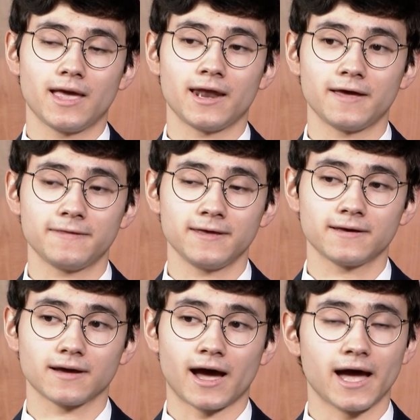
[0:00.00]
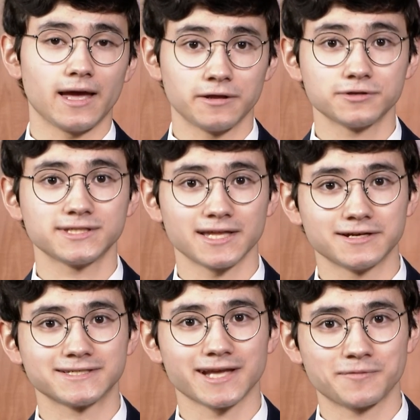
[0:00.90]
And I think I understand
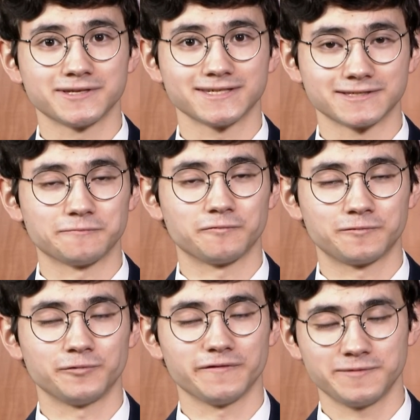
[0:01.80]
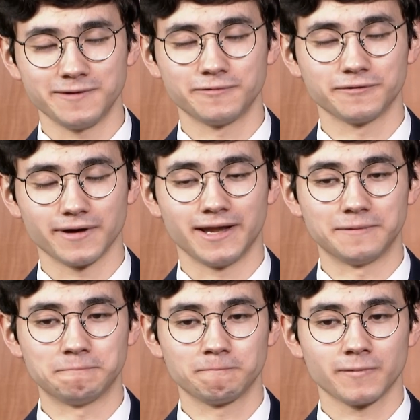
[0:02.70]
their skepticism with people
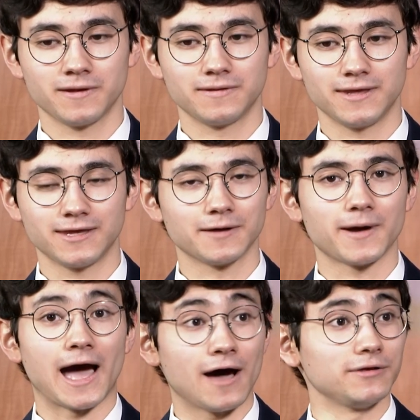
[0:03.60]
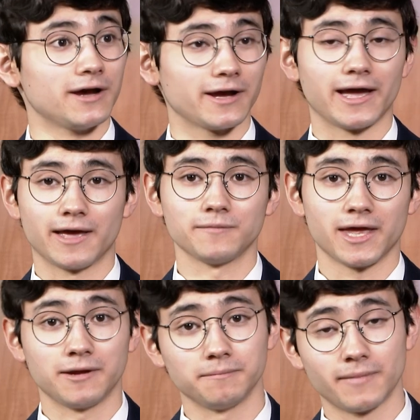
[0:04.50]
and thinking about how young I am
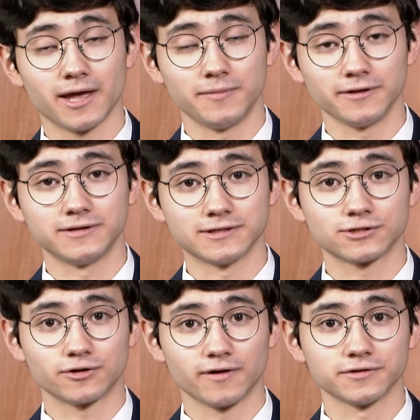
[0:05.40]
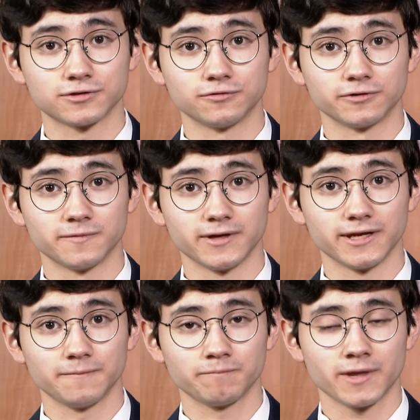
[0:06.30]
and my ability to serve on the school
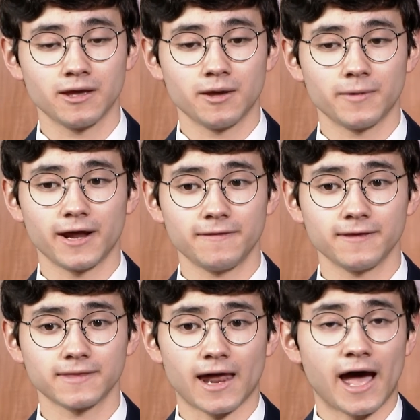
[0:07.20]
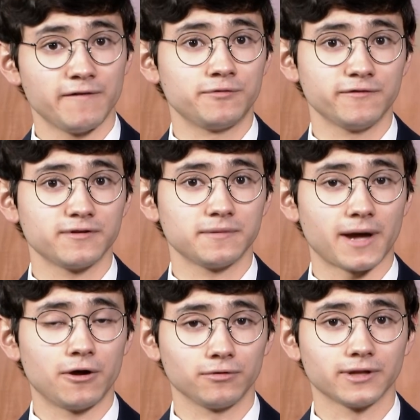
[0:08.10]
committee. But I think that I've proven in
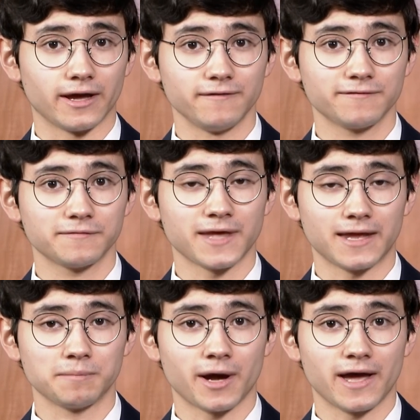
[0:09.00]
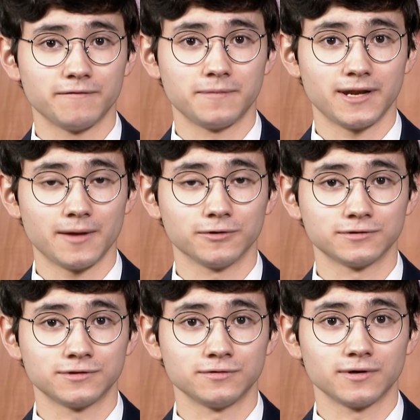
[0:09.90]
my own life that I've been able
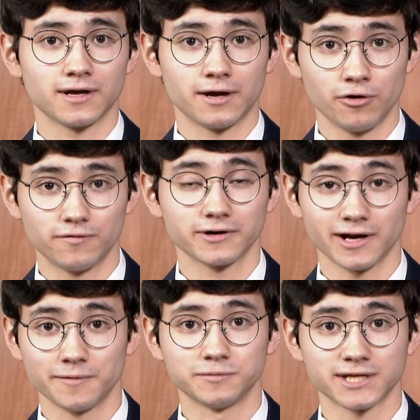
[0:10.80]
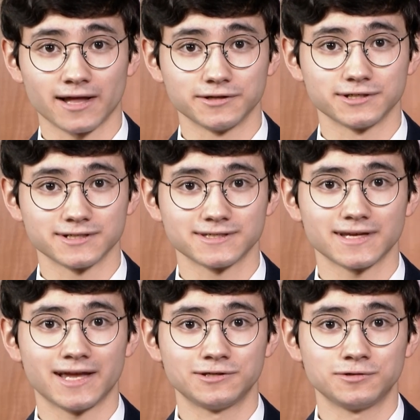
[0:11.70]
to overcome
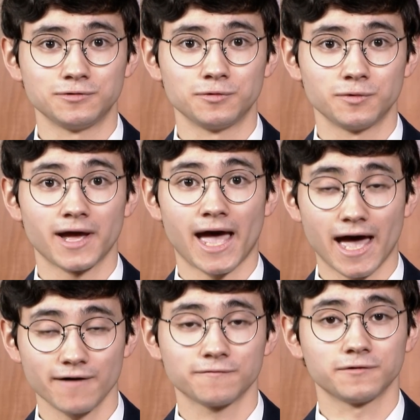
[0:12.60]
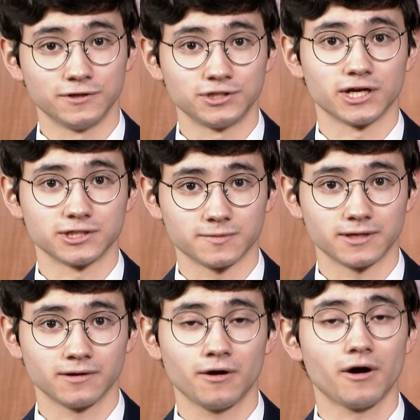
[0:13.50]
challenges and to have good
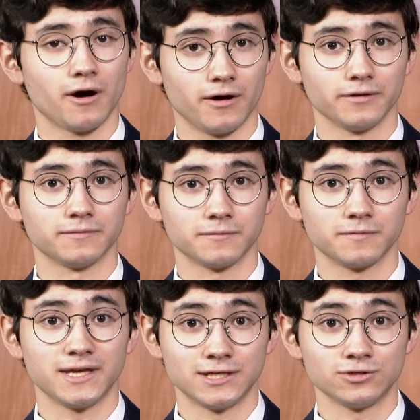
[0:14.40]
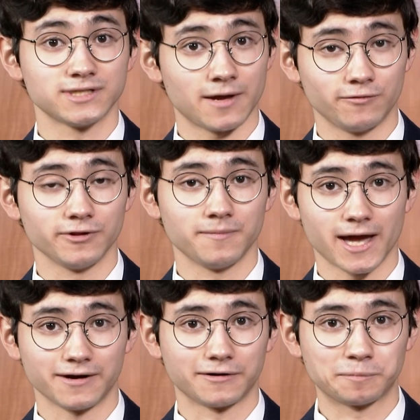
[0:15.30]
judgment on issues that really
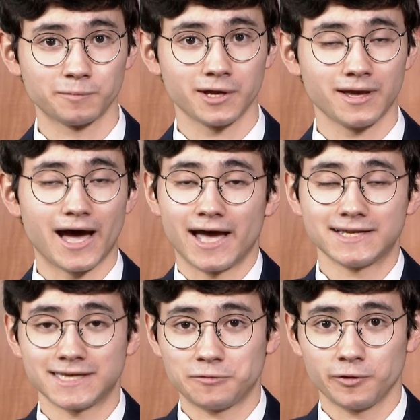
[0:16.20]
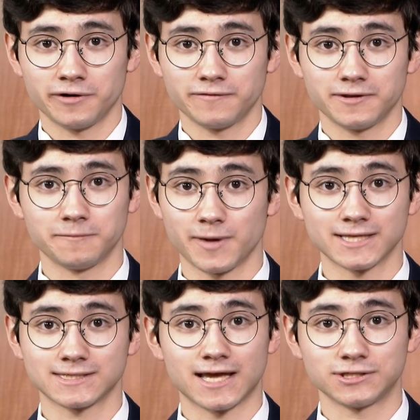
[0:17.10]
matter. I attend one of the
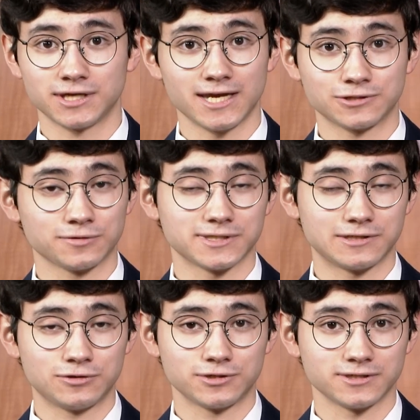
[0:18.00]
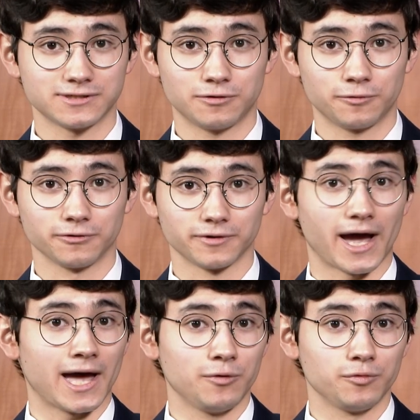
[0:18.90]
best educational institutions in the world.
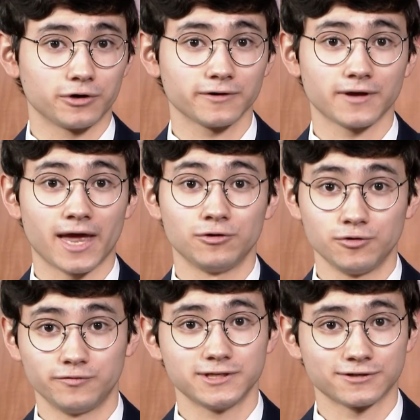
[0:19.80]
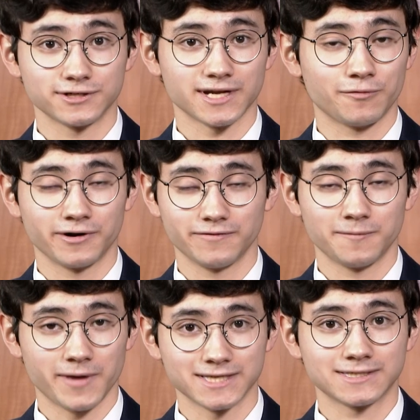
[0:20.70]
I work and do research at one of the
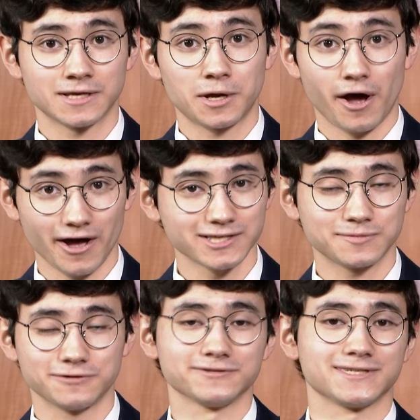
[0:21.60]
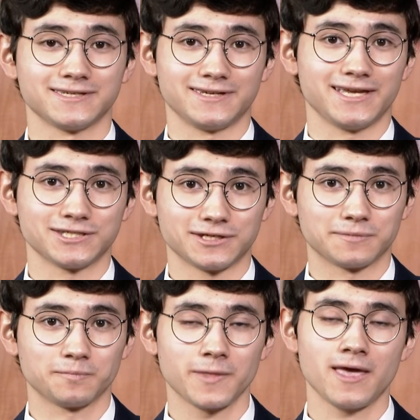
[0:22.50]
best hospitals in the
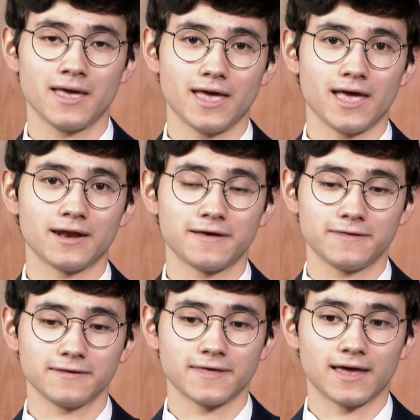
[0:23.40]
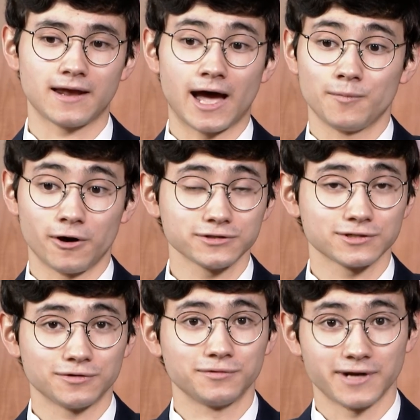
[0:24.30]
nation. And I think that I'm
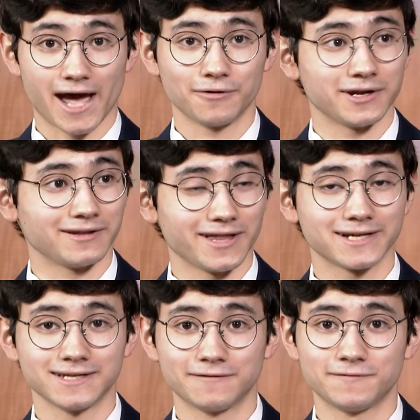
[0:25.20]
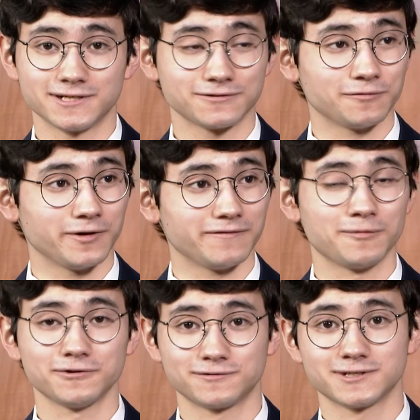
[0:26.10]
also now an elected official in one of the
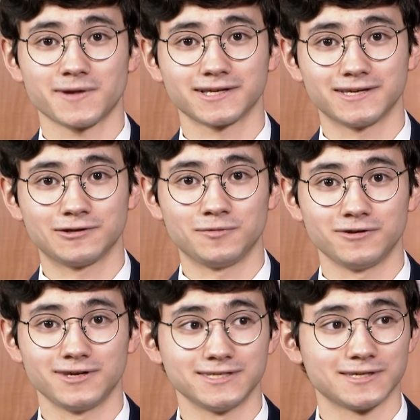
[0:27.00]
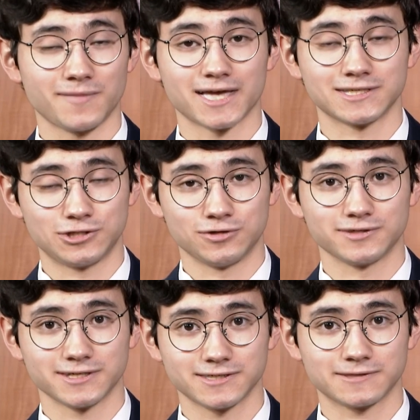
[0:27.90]
most respected communities in
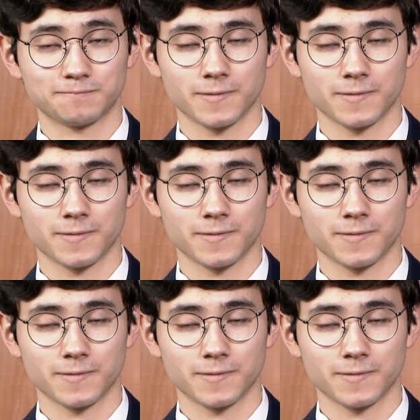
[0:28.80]
Massachusetts.